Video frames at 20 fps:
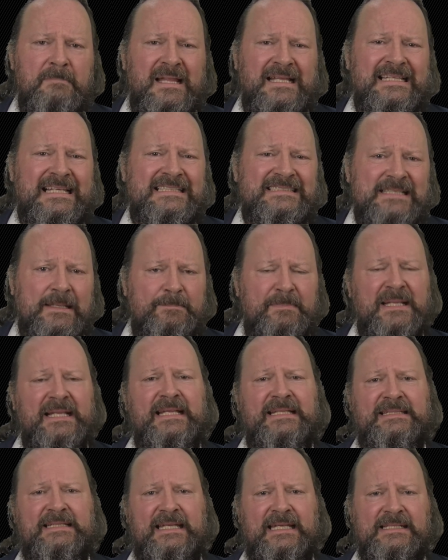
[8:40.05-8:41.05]

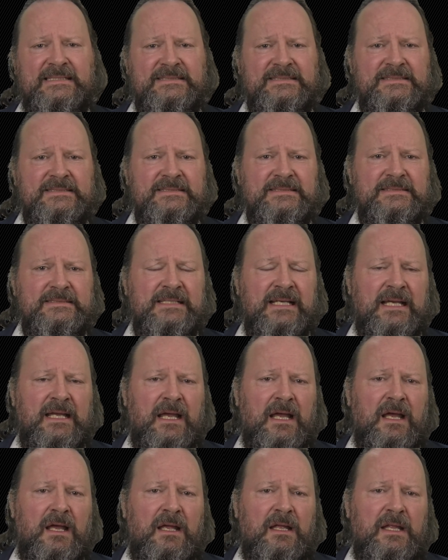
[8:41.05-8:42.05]
disabilities
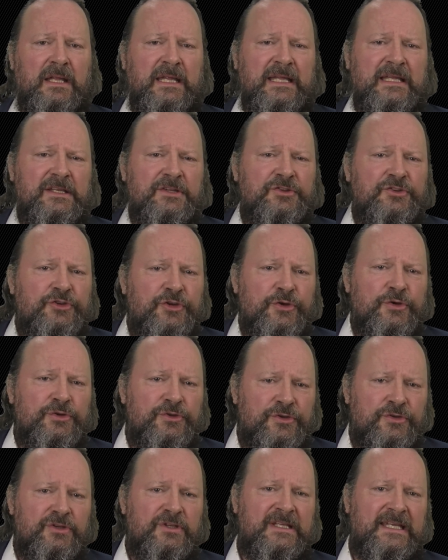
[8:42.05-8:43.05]
due
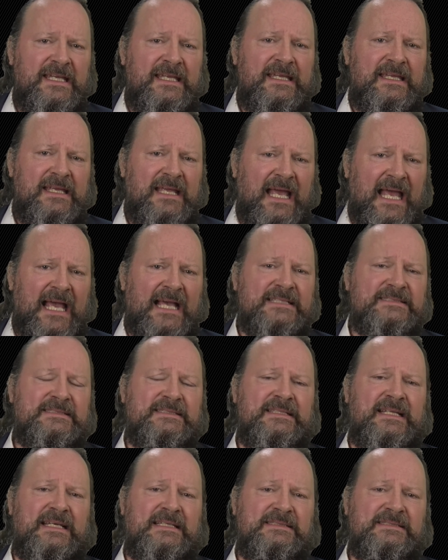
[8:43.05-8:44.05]
to the
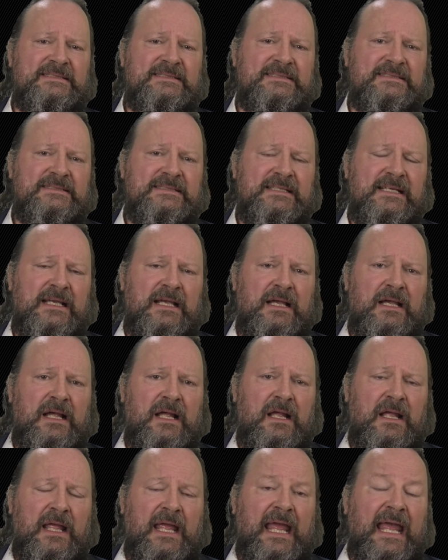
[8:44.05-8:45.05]
accidents,
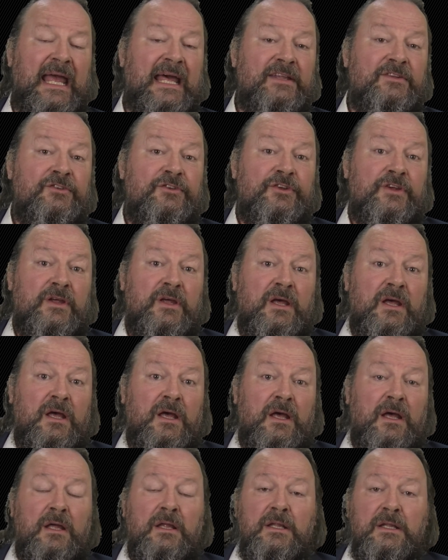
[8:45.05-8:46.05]
and
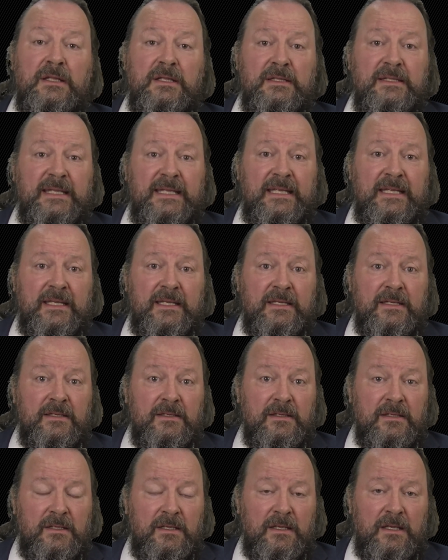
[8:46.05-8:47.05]
the
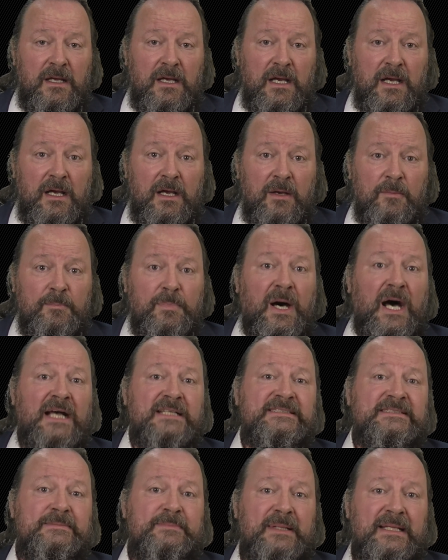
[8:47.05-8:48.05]

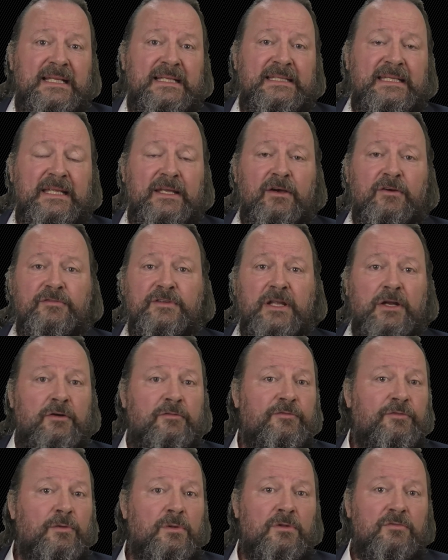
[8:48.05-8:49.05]
possibility of their
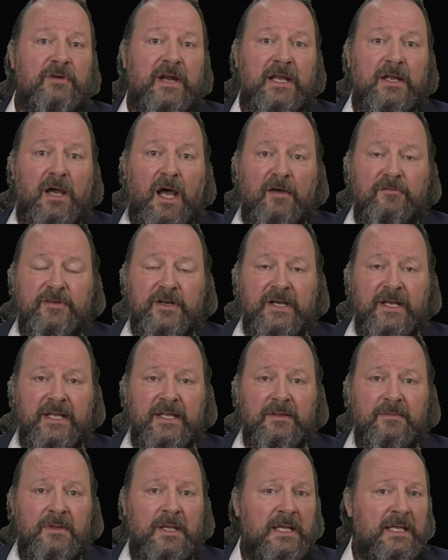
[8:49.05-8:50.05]
full
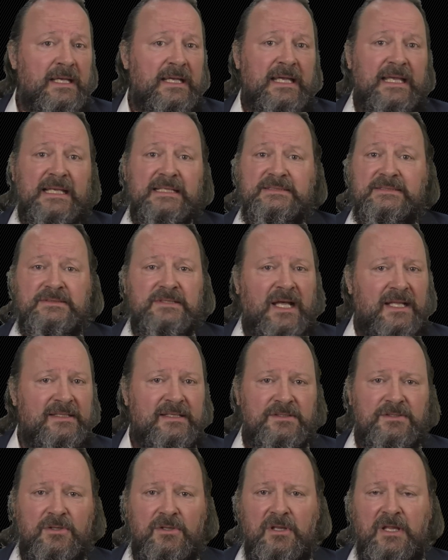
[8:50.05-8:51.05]
recovery is not
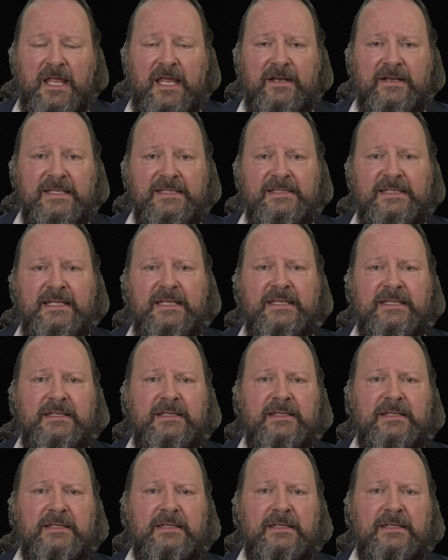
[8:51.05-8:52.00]
at all guaranteed.